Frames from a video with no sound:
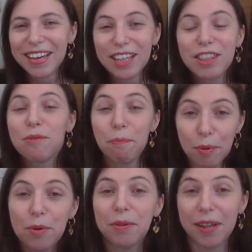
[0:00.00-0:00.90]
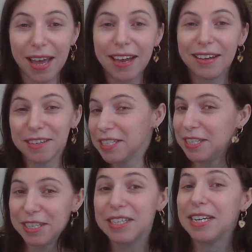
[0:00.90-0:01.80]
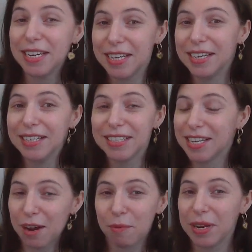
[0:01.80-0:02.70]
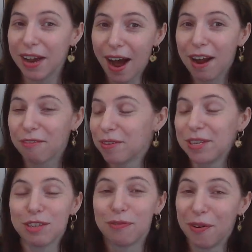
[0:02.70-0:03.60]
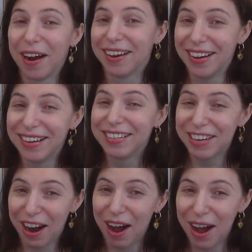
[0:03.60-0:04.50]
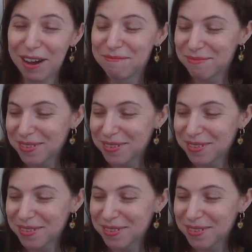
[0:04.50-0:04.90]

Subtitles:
the bootleg CDs that we got for this fucking job,